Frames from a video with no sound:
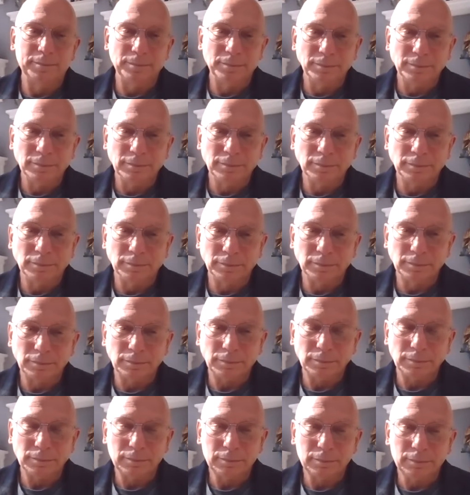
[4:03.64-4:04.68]

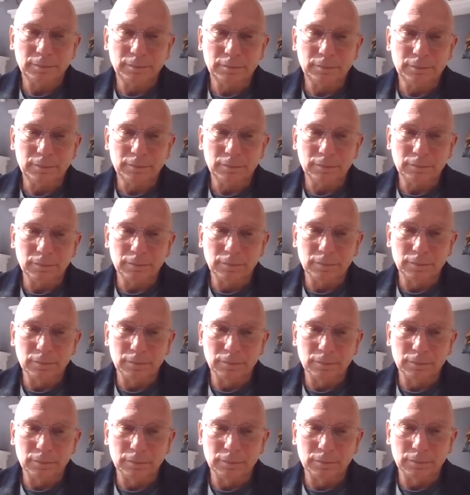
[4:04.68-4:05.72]

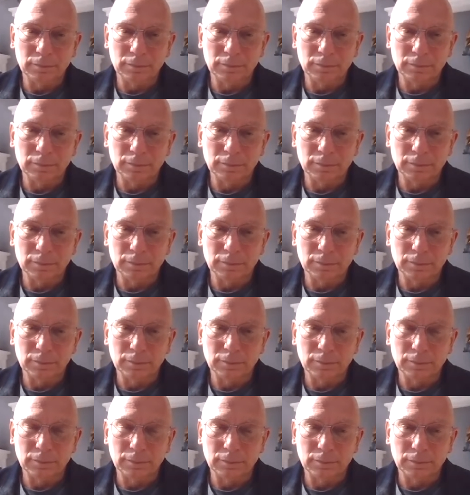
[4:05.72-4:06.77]

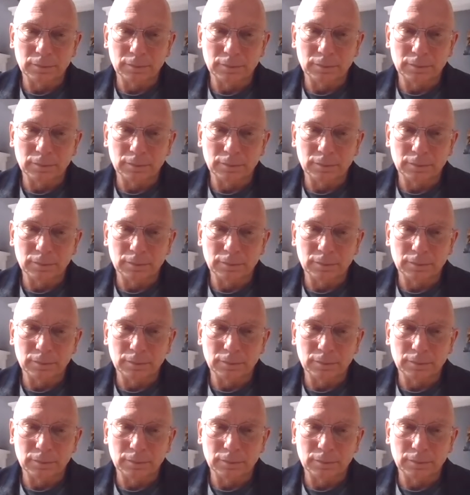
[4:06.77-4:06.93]
[no speech]